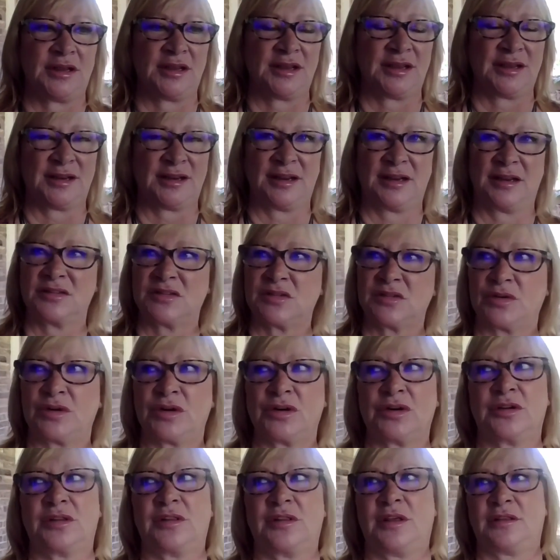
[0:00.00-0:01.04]
and I also
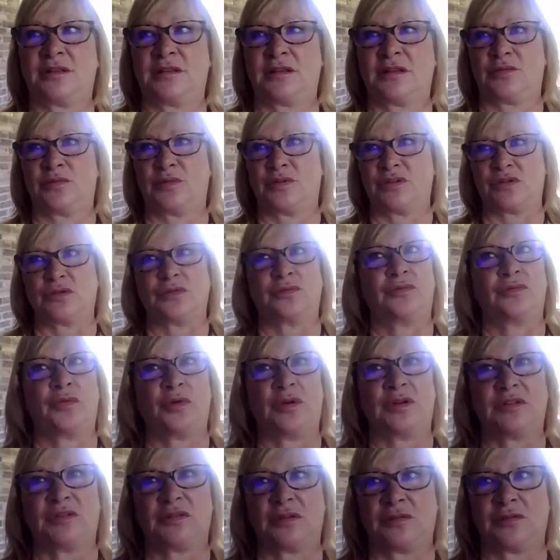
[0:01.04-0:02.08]
heard that the original
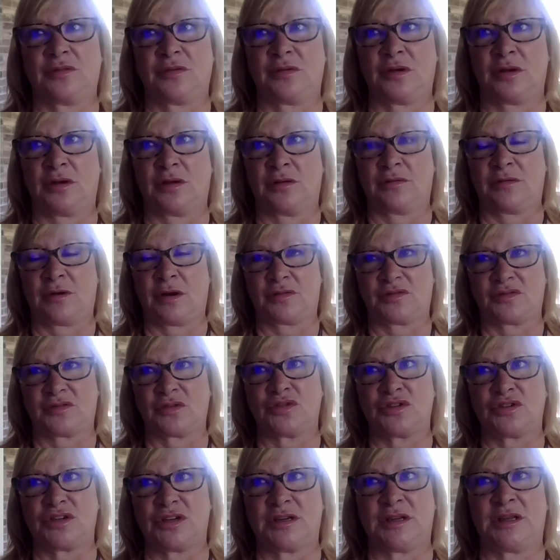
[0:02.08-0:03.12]
voice of Officer
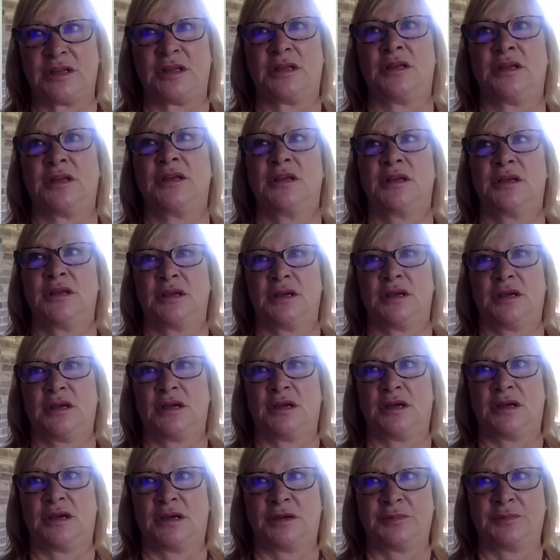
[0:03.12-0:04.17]
Jenny,
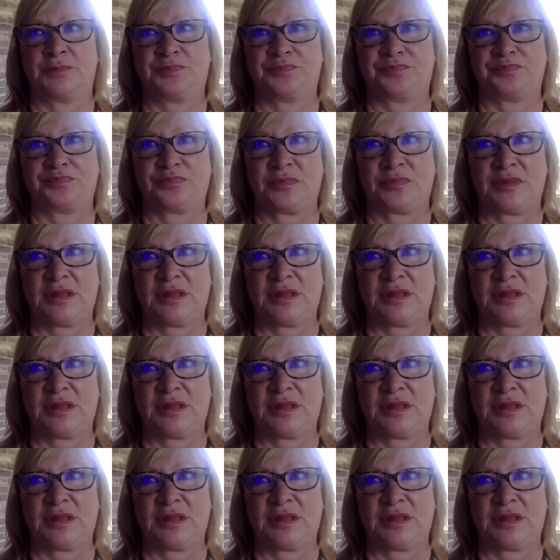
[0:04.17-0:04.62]
in